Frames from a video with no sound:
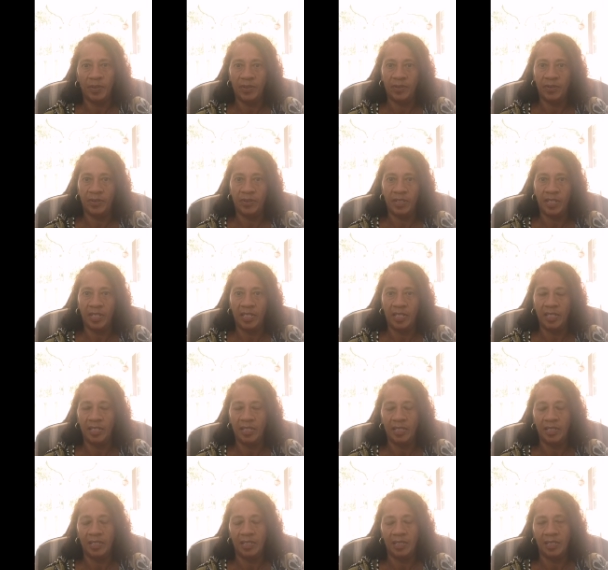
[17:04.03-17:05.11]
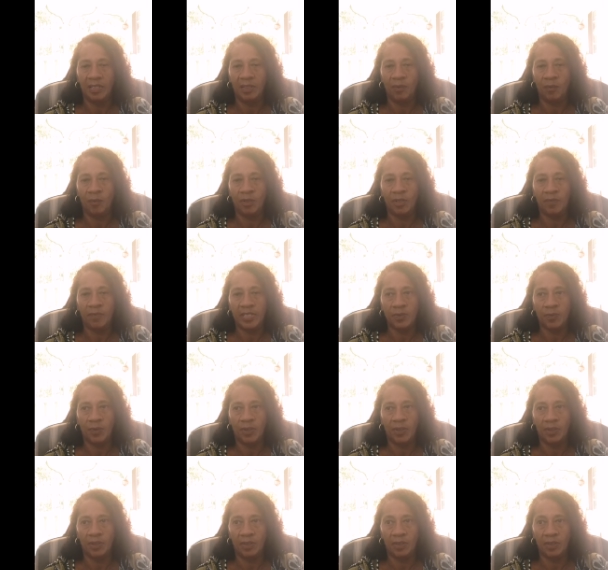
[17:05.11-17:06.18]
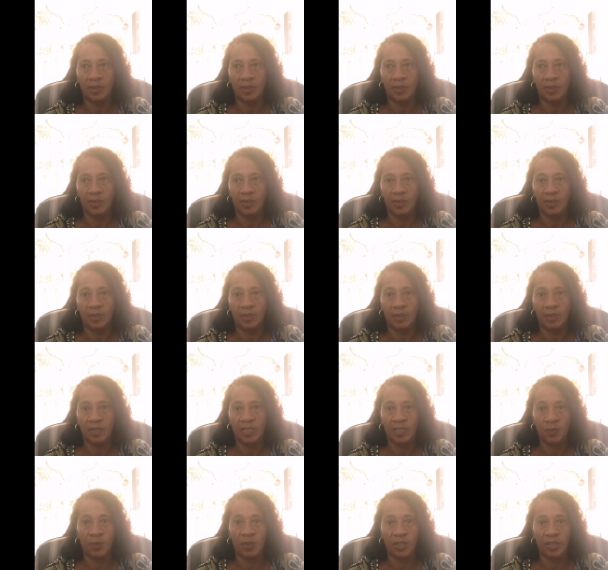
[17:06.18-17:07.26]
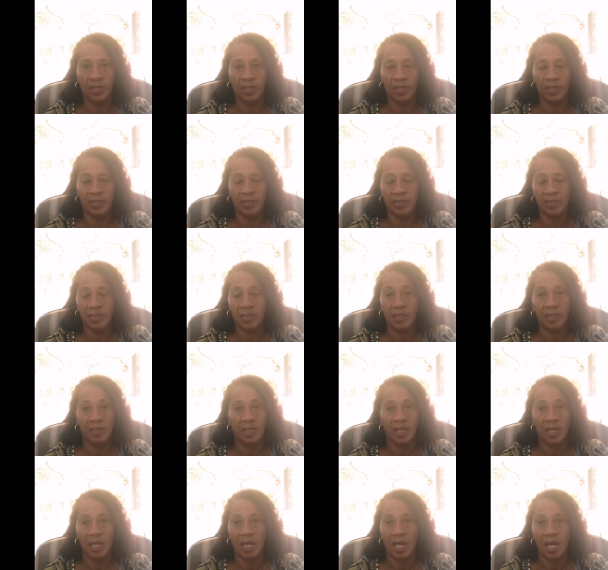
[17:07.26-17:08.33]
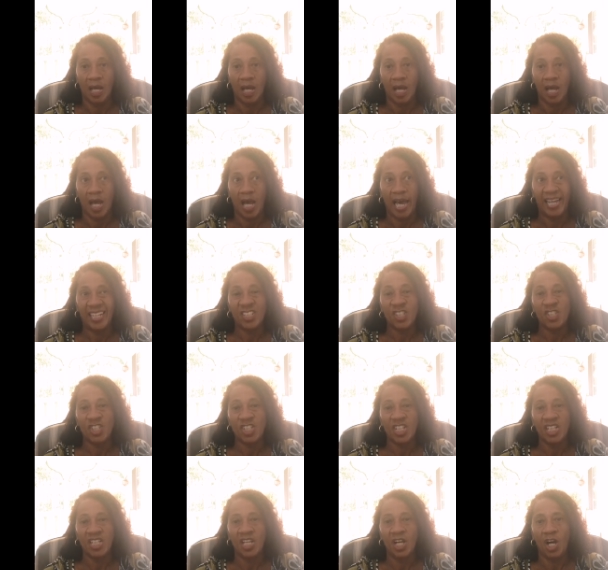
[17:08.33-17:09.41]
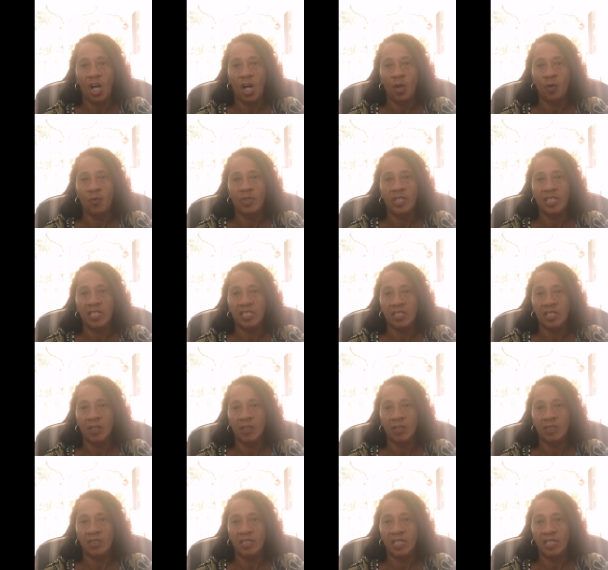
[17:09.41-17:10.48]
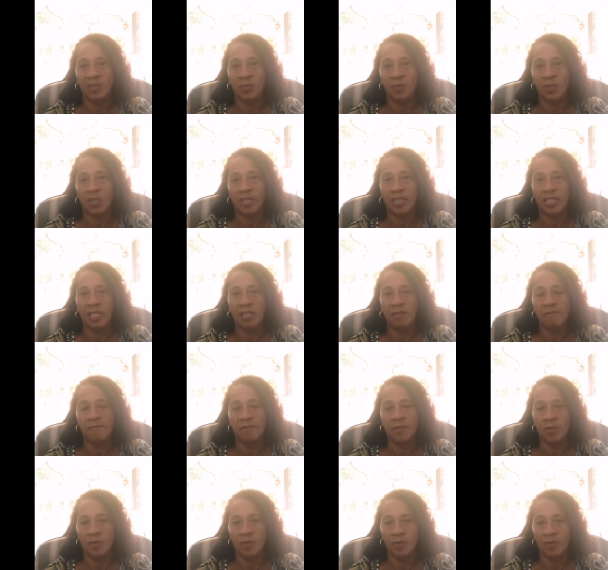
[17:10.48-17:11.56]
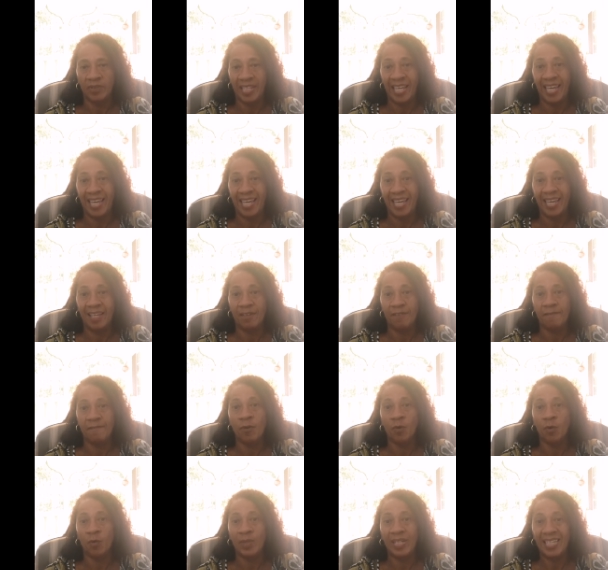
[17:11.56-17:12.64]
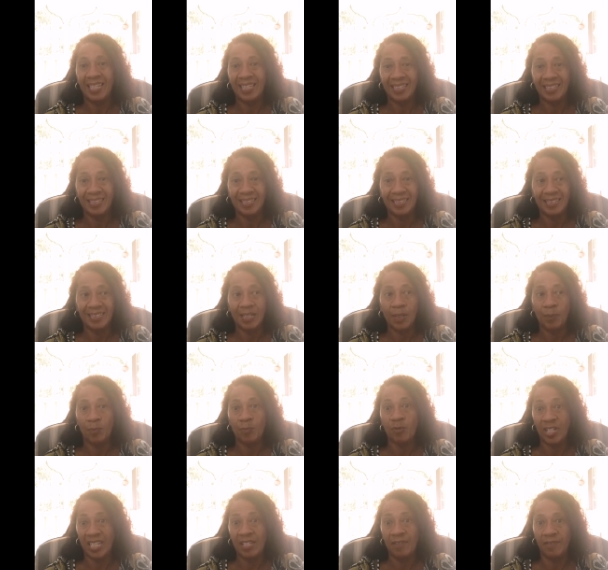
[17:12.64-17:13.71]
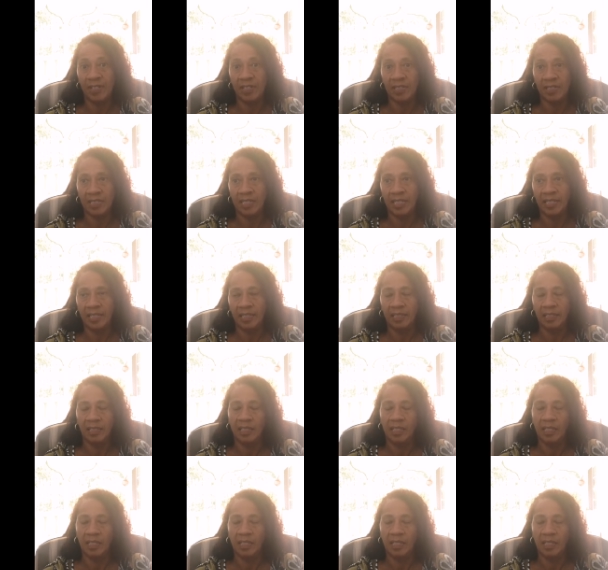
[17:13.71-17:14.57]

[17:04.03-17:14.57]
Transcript: with one of his workers, and she only started working there 4 weeks previously.